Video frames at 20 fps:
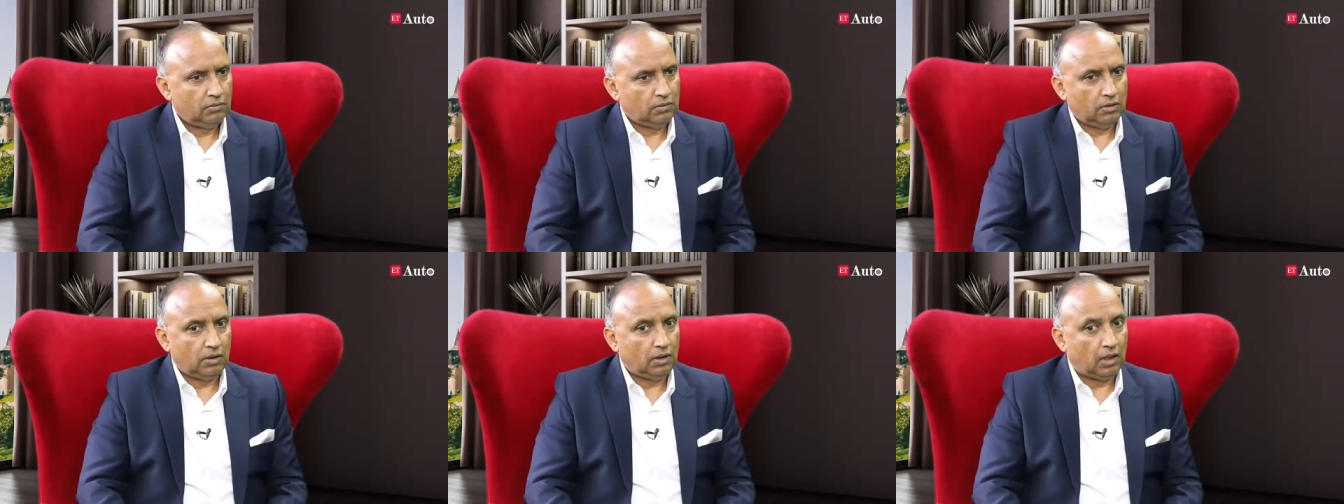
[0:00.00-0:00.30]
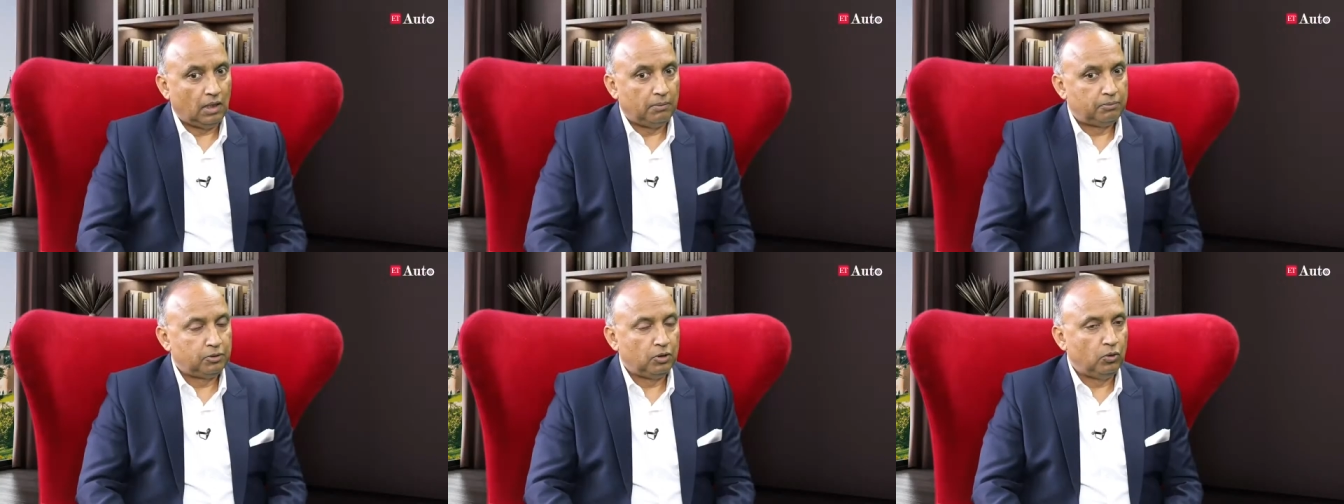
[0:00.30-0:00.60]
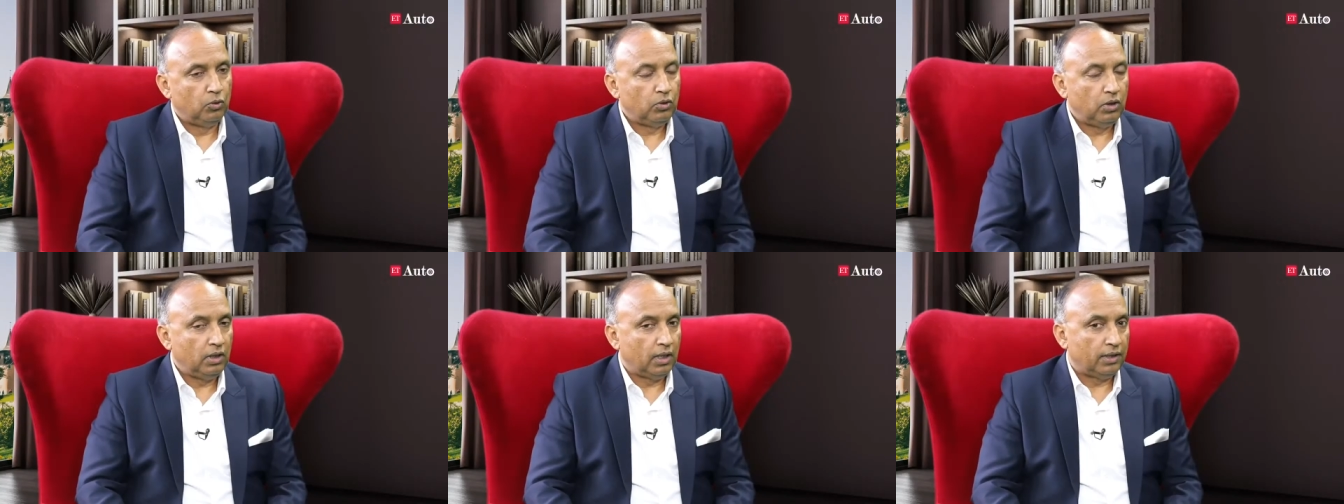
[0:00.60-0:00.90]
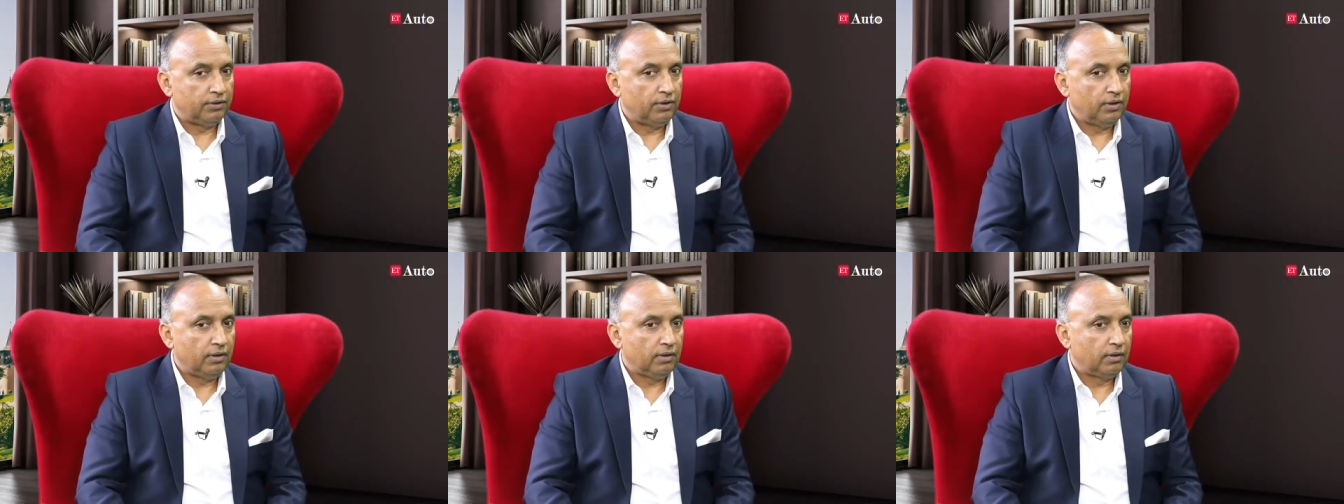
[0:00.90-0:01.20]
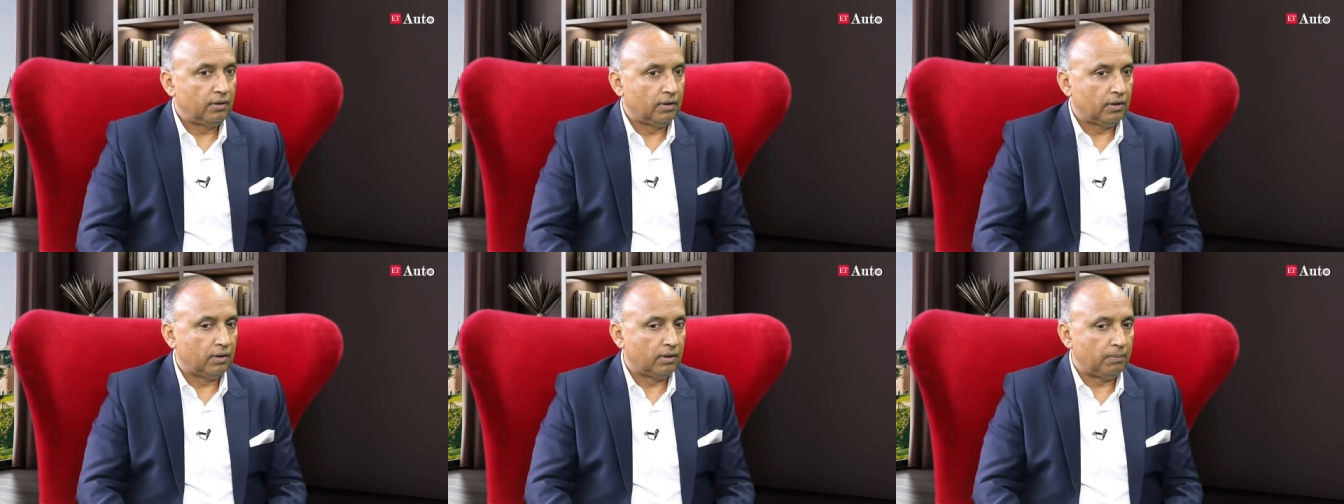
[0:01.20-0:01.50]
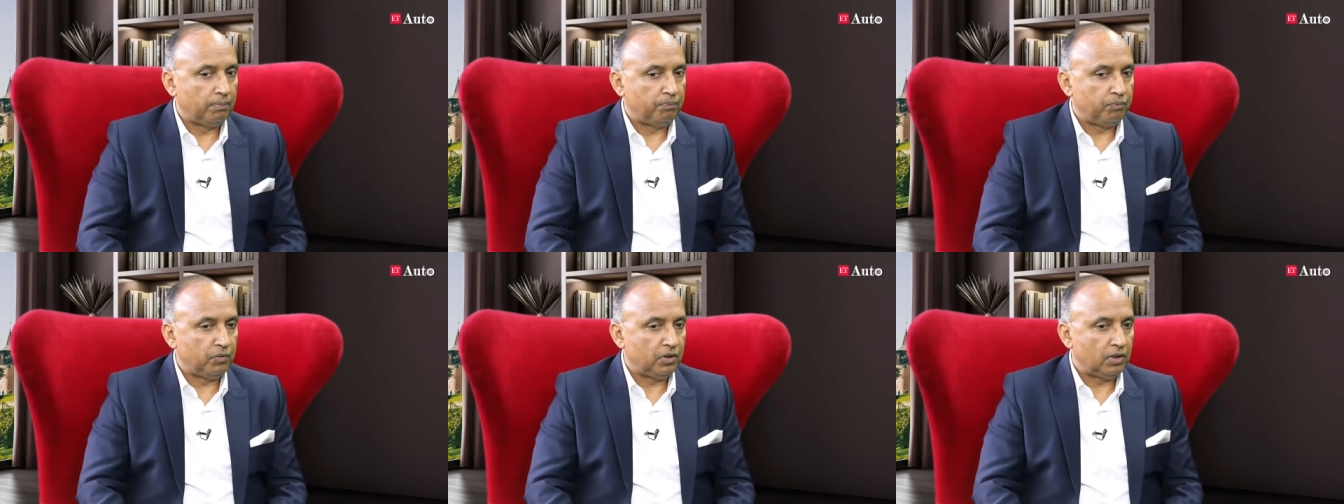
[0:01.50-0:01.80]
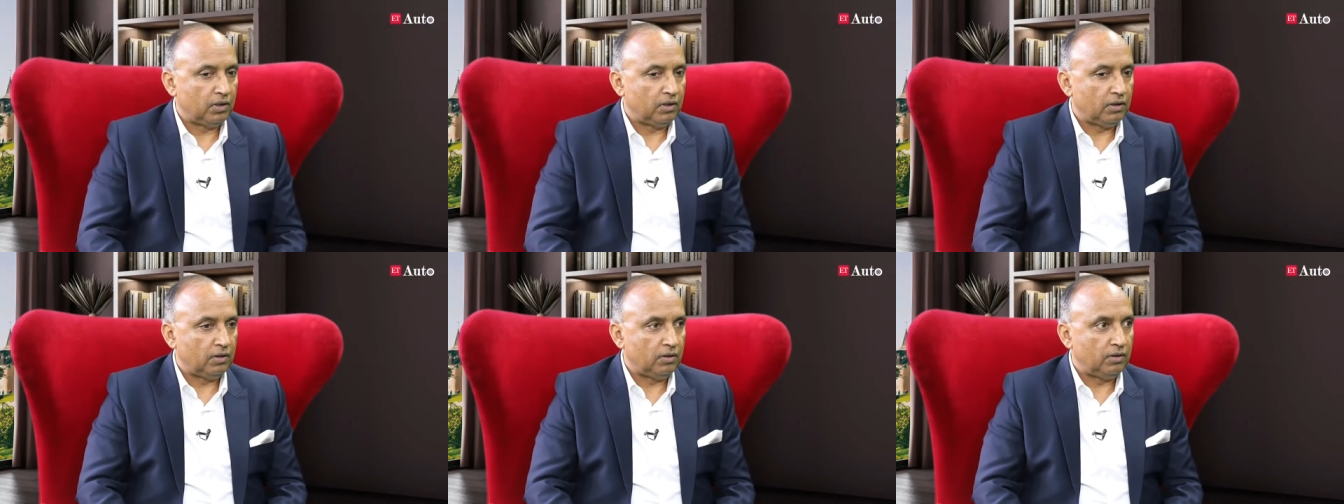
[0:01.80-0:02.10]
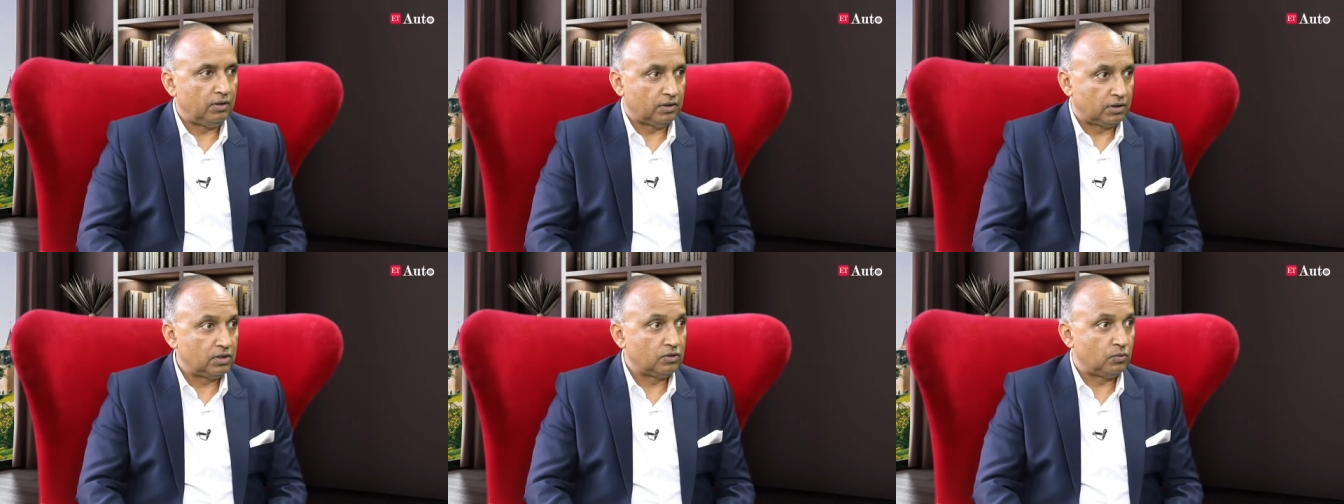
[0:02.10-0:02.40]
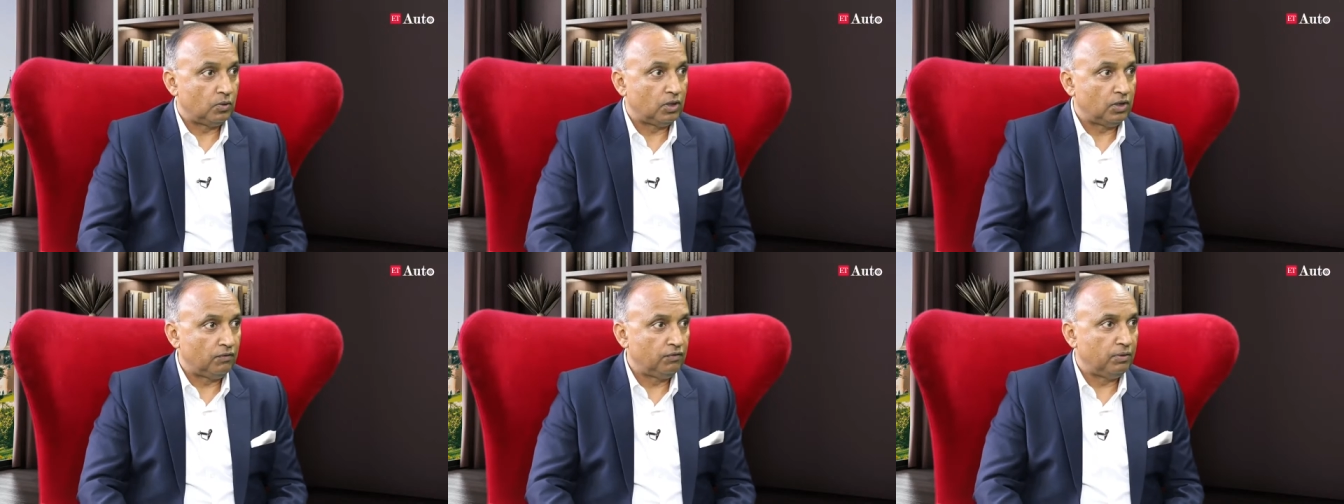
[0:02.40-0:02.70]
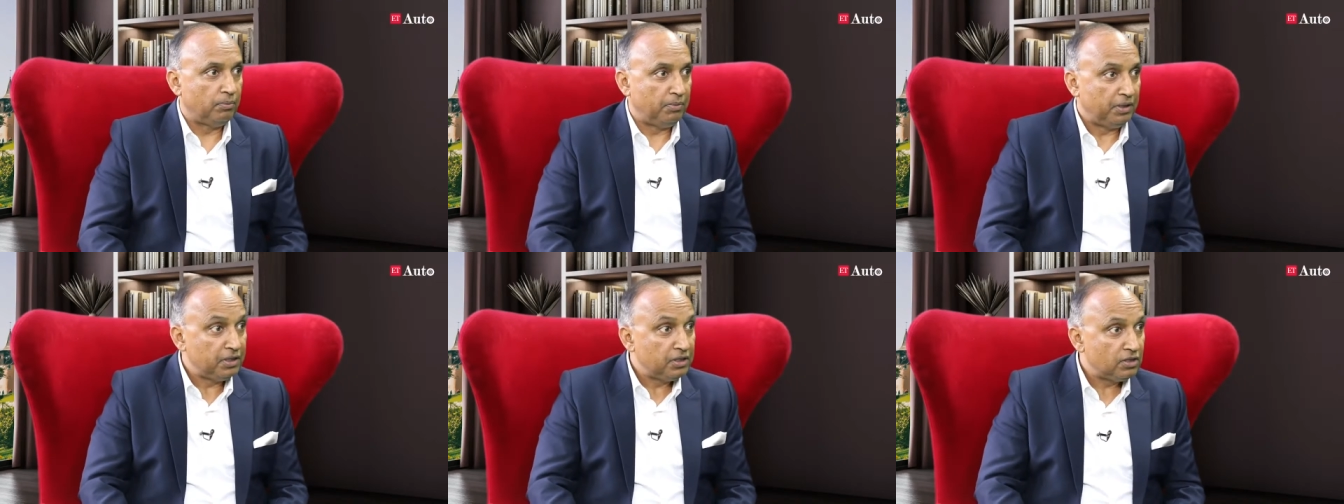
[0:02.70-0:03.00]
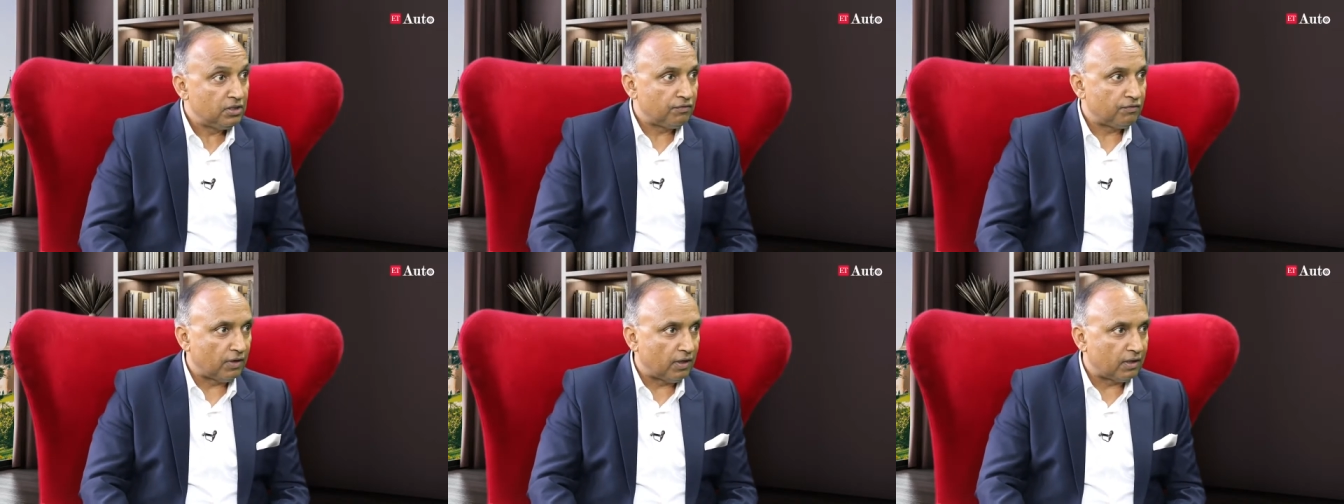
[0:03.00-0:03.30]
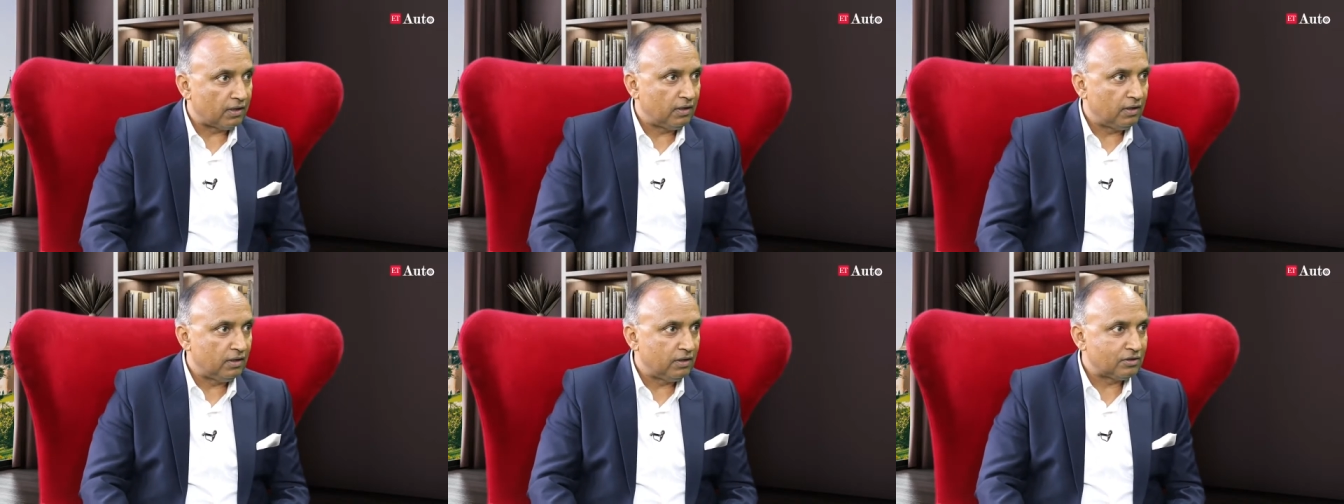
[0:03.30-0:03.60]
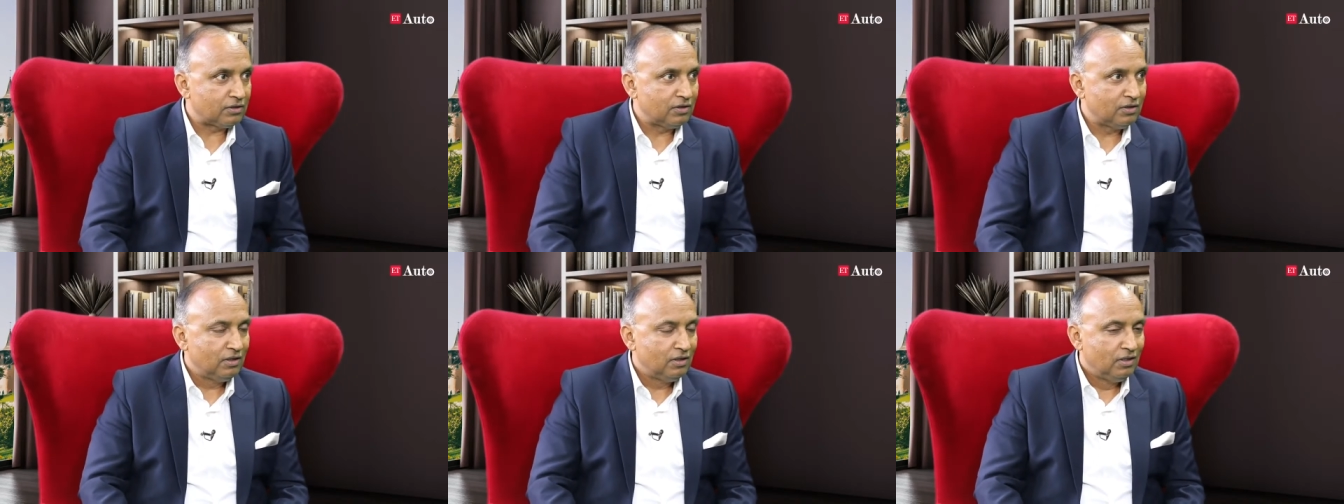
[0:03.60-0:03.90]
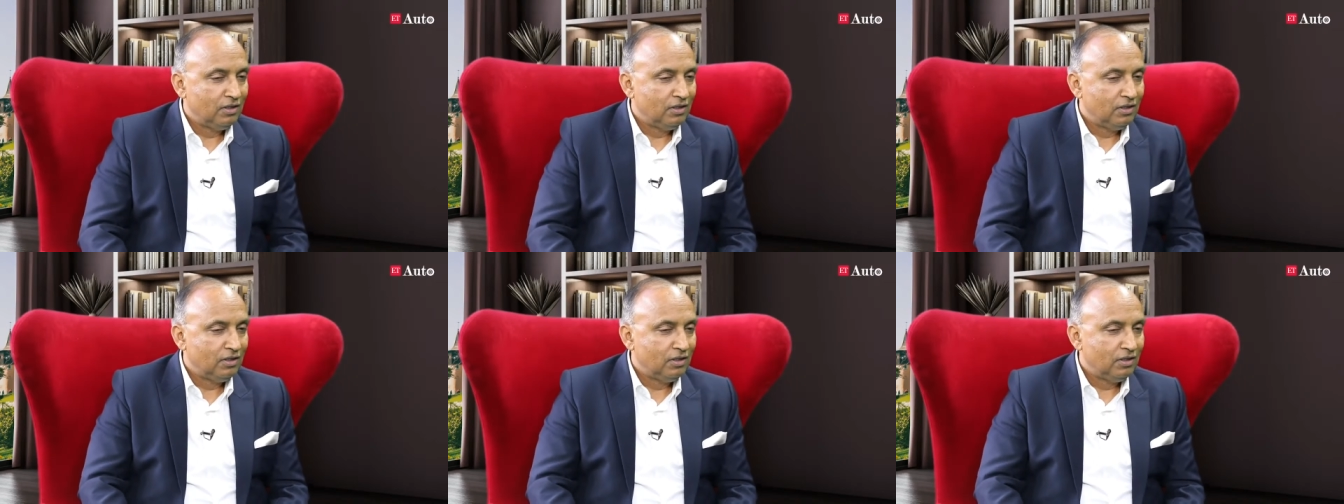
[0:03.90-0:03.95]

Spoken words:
Absolutely. I think this is one of the major factors